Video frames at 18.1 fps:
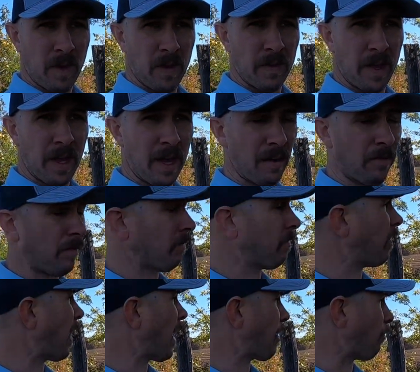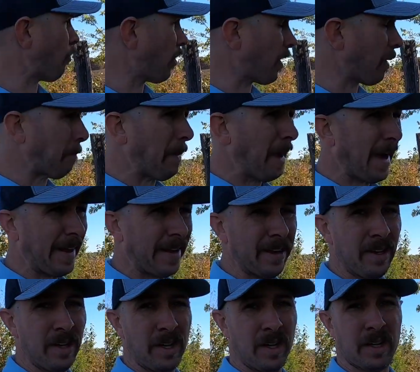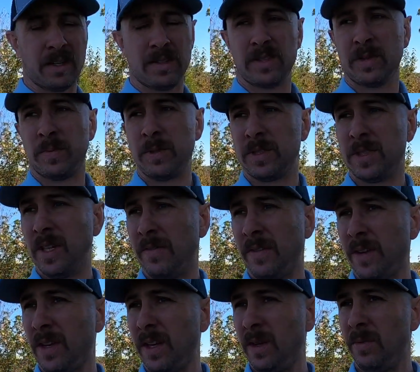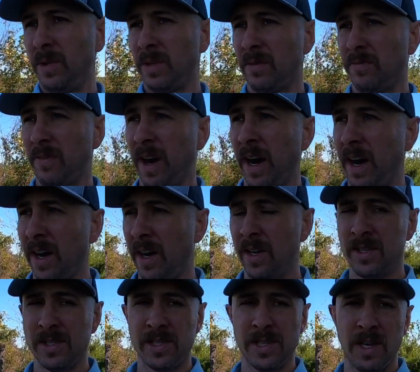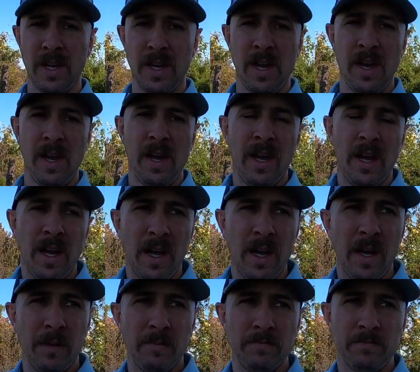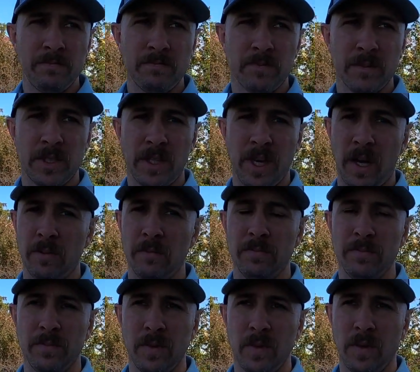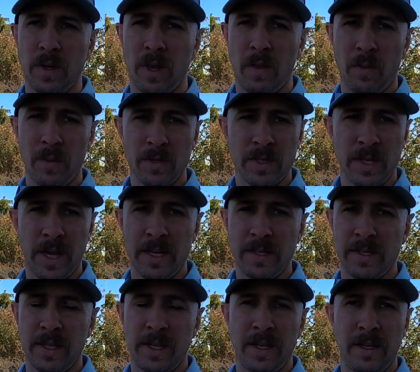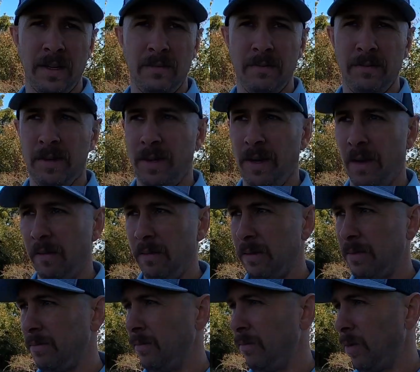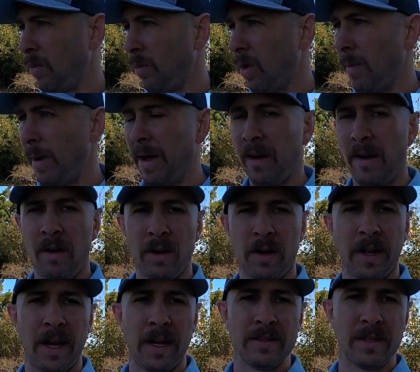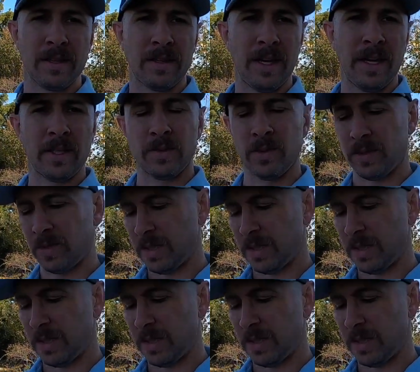they had a run of bad luck specifically with the fires. So another one of those things, you know, we worry about all kinds of things with